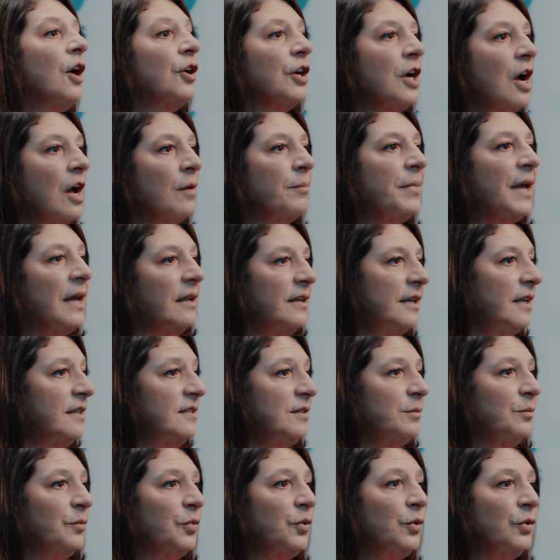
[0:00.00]
our compound
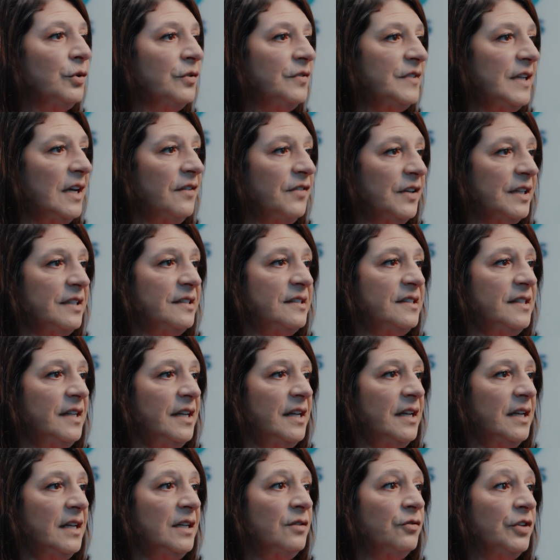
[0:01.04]
has improved
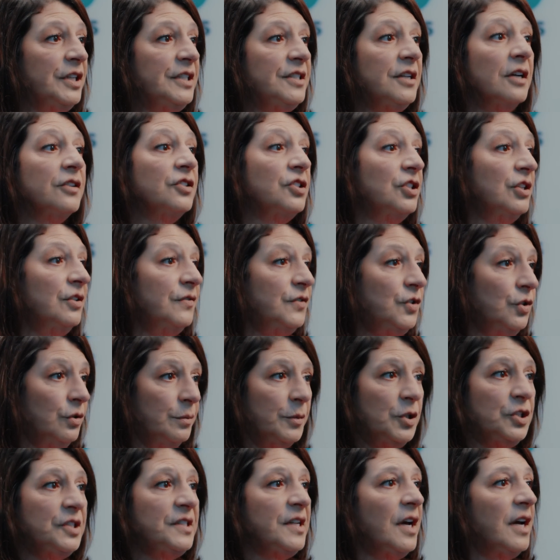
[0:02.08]
efficacy and reduction of
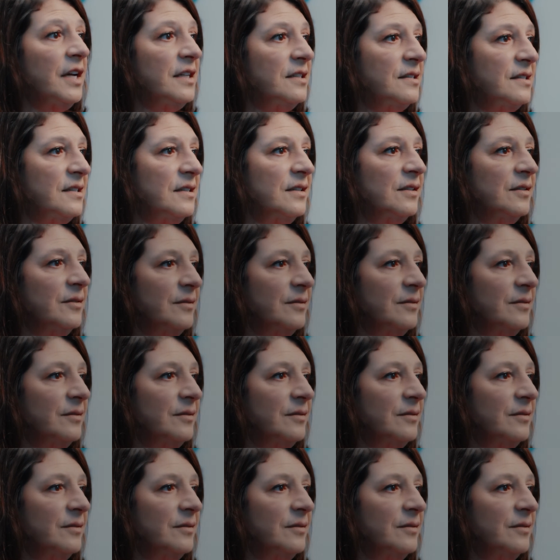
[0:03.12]
tumor size.